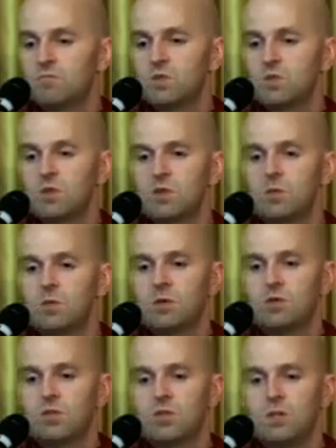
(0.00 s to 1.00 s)
a certain number
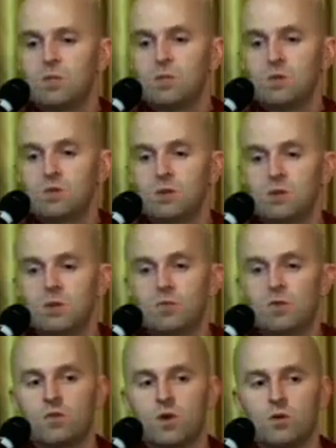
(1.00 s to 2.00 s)
of sheep, a certain
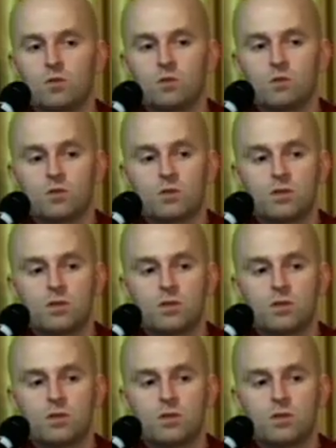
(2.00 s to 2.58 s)
number of goats.